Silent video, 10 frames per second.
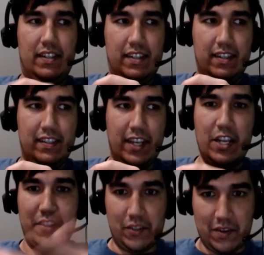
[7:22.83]

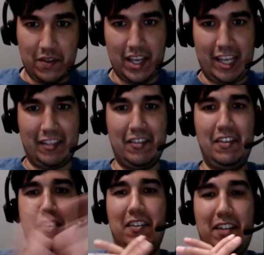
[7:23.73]
saying certain things.
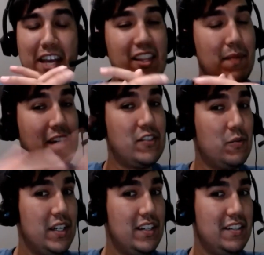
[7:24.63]
Take them as you
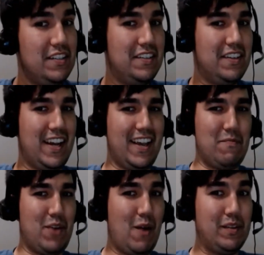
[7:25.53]
will. I
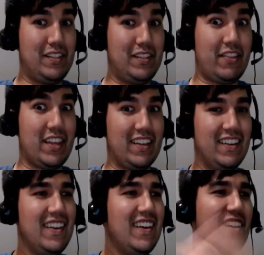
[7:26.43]
promise nothing.
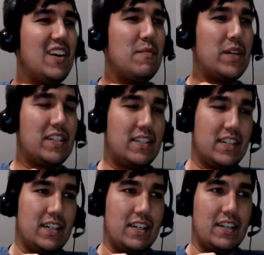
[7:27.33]
But,
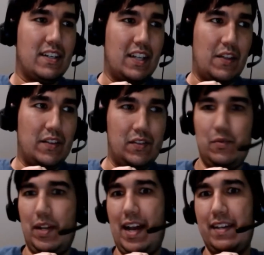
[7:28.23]
this is
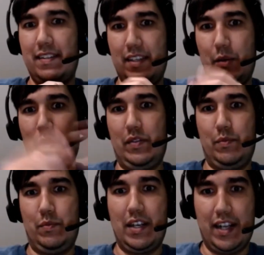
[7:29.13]
what I see what's
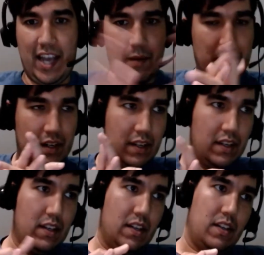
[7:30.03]
probably going to happen.
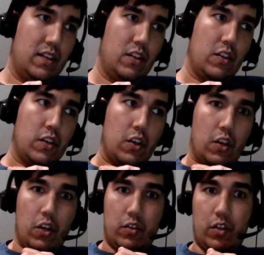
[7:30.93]

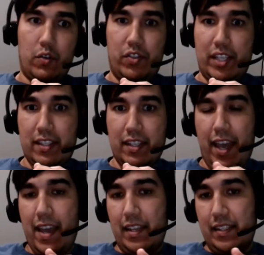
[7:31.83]
So
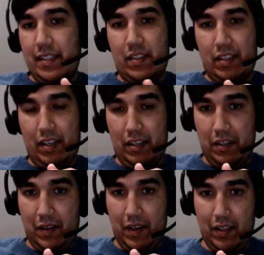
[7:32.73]
60K is
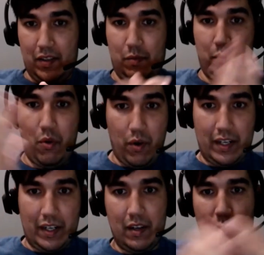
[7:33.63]
this
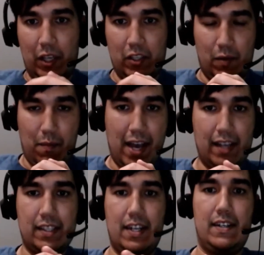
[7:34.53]
point based on my
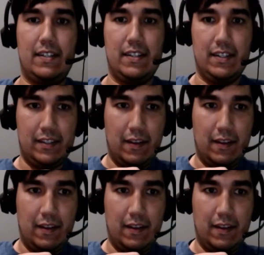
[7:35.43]
past analysis.